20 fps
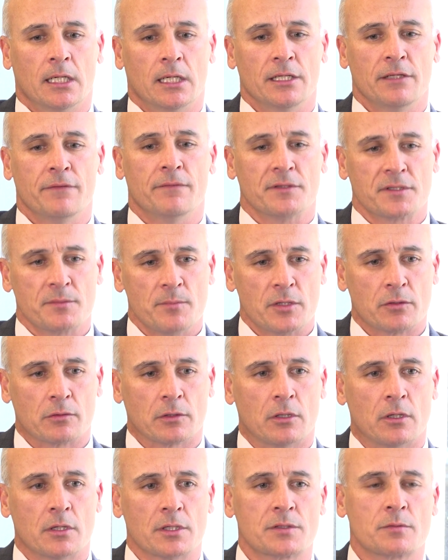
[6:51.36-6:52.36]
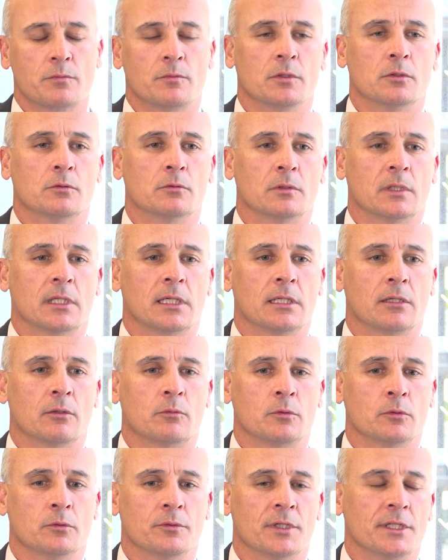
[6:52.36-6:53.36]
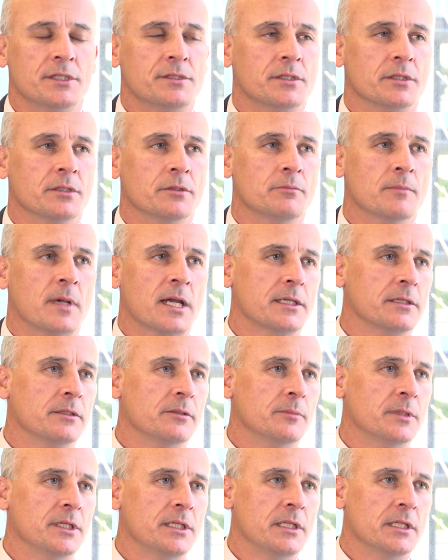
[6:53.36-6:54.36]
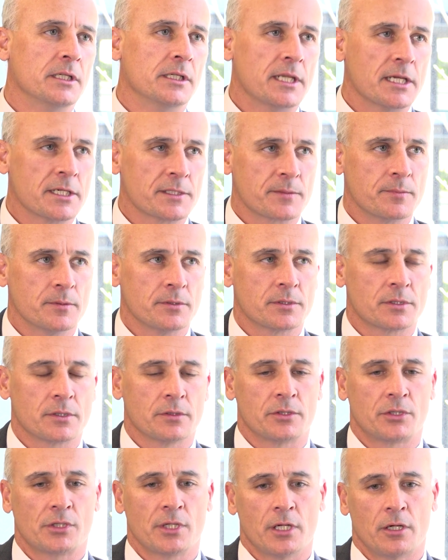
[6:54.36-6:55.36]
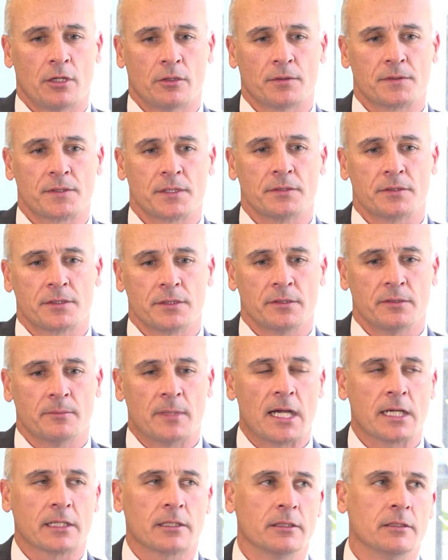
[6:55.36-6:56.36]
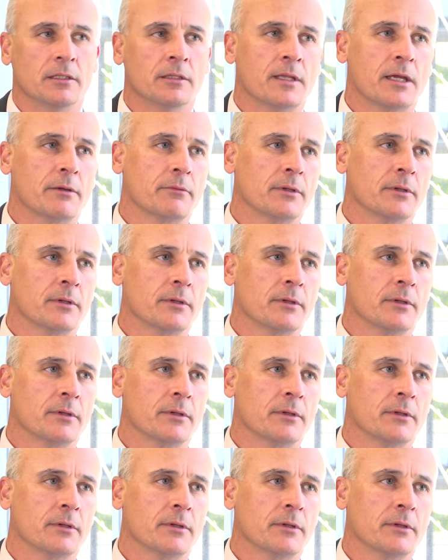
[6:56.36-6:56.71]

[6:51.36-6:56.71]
if it's mineralised, we'll need to make an immediate announcement to the shareholders and to the market in that